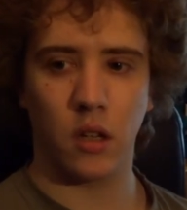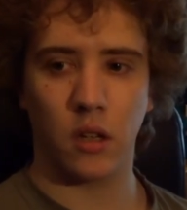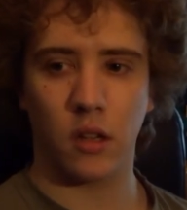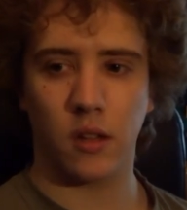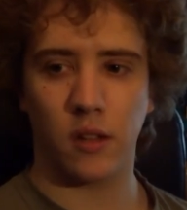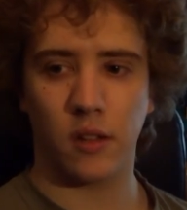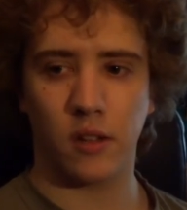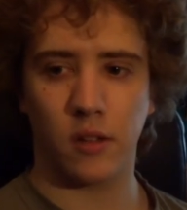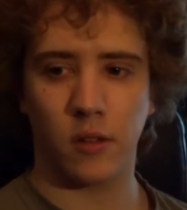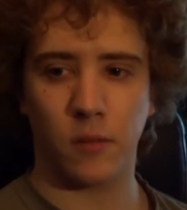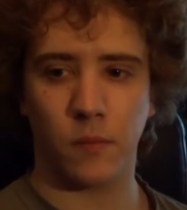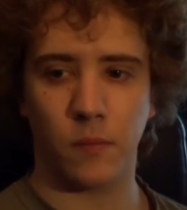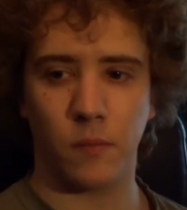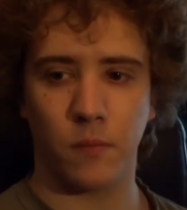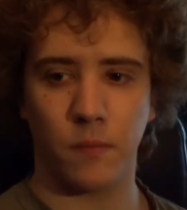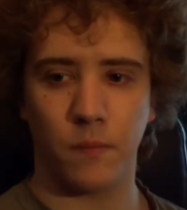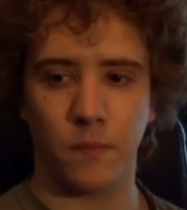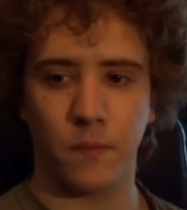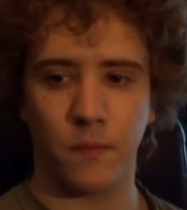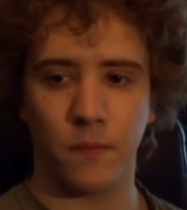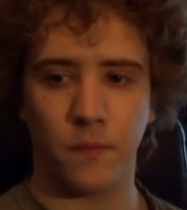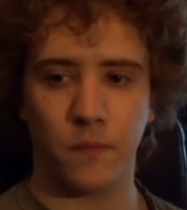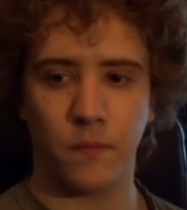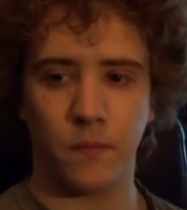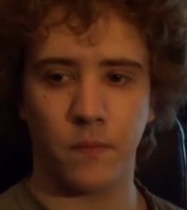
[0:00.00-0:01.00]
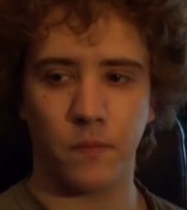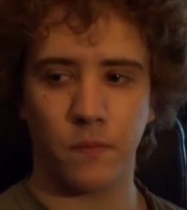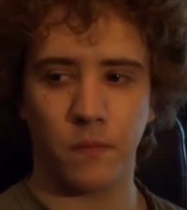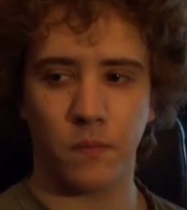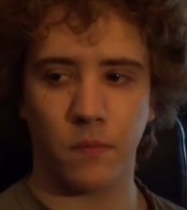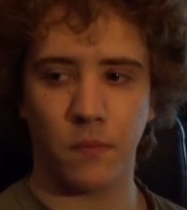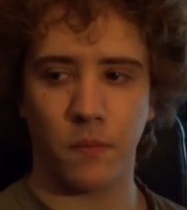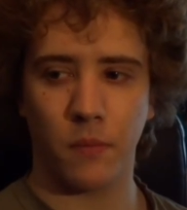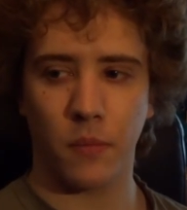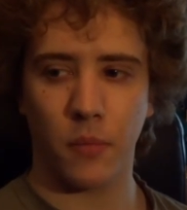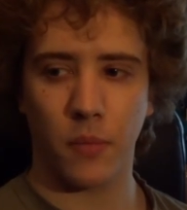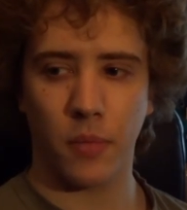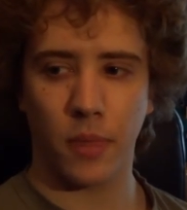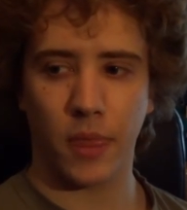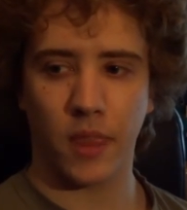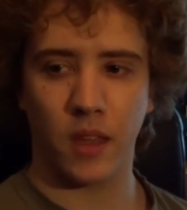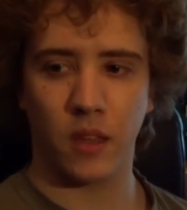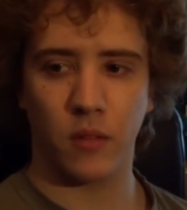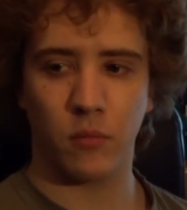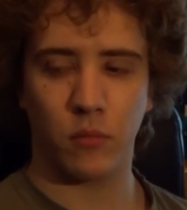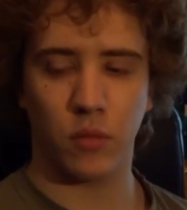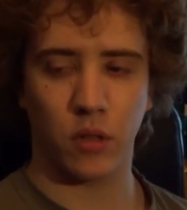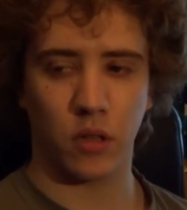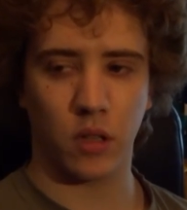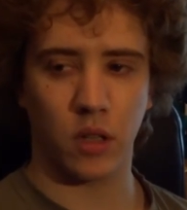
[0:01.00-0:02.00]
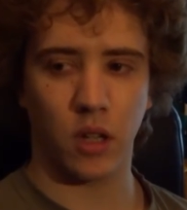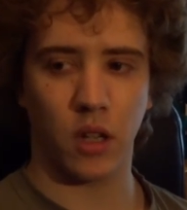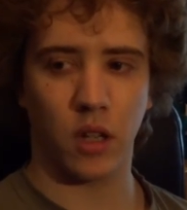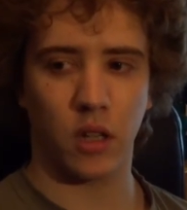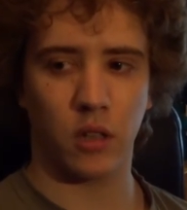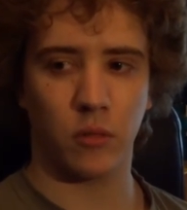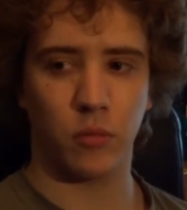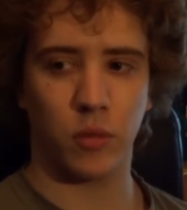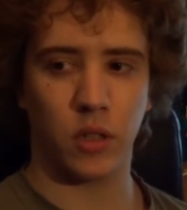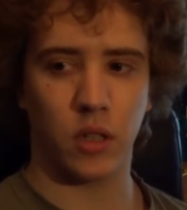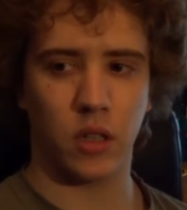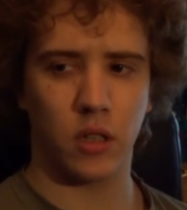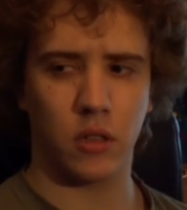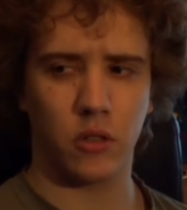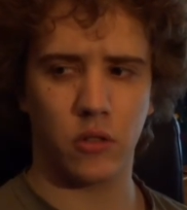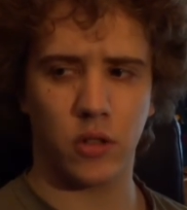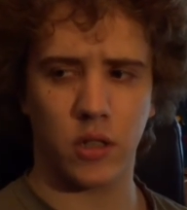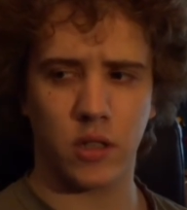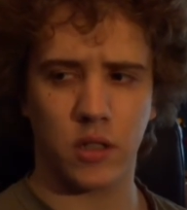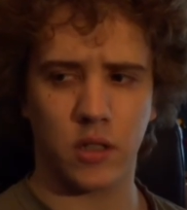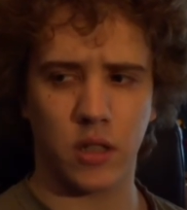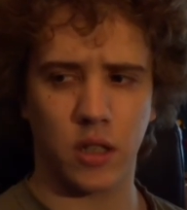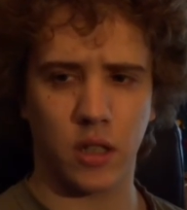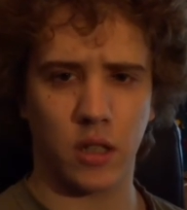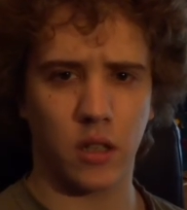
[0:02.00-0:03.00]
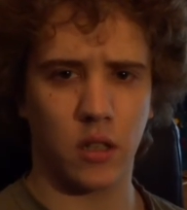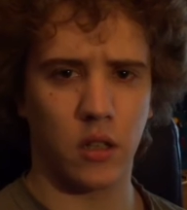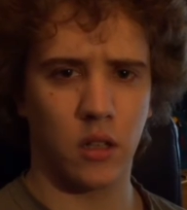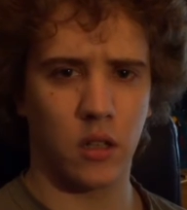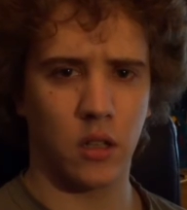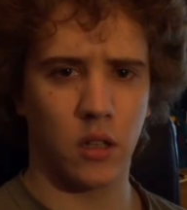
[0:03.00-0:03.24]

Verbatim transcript: Um, but yeah, it'll be interesting.